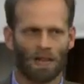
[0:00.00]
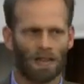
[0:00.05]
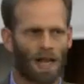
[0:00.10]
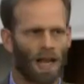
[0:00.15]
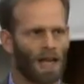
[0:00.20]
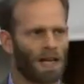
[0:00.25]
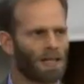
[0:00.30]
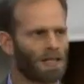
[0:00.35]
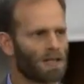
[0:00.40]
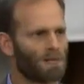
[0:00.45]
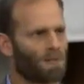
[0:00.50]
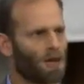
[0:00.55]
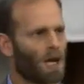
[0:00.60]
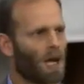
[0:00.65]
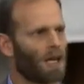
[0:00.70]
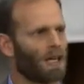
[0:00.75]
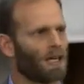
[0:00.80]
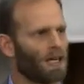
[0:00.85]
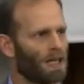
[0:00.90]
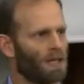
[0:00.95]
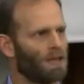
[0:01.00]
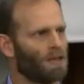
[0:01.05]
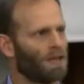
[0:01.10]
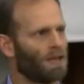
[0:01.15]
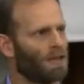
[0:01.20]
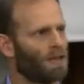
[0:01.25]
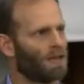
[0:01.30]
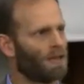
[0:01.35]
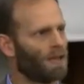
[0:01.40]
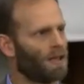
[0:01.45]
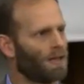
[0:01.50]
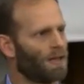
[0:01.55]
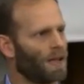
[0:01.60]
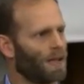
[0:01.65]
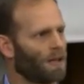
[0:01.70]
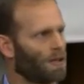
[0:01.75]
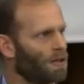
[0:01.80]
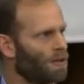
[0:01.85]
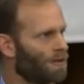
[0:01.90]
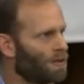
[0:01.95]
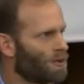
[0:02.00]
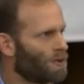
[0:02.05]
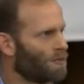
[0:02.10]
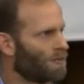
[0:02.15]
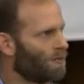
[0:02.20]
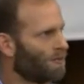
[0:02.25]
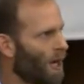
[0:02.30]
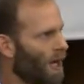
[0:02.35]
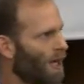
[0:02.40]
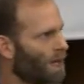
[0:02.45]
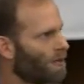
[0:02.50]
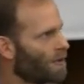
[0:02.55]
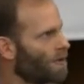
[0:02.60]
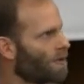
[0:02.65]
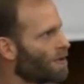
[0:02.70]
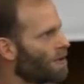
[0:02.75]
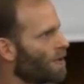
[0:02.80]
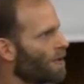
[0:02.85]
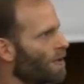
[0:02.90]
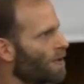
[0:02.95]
That is a body that includes providers,